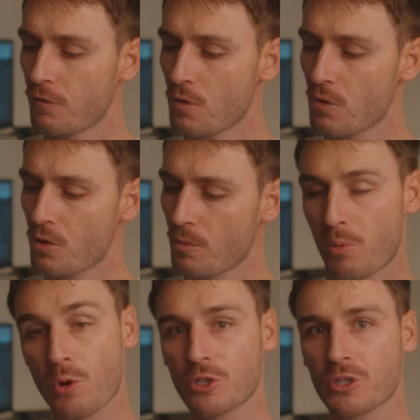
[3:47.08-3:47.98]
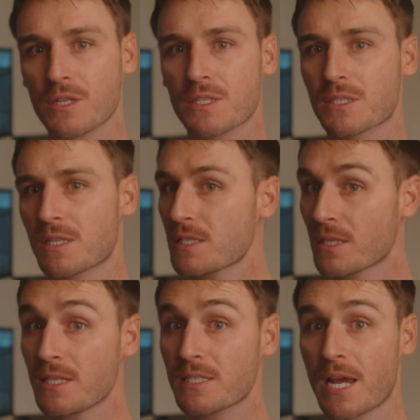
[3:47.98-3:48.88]
For portraits, this
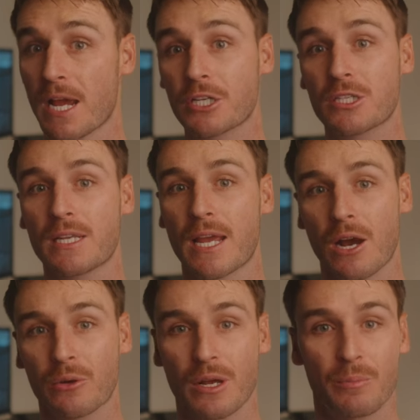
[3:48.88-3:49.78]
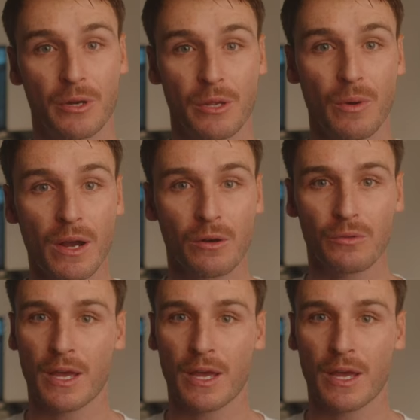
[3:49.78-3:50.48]
lens actually held up pretty well.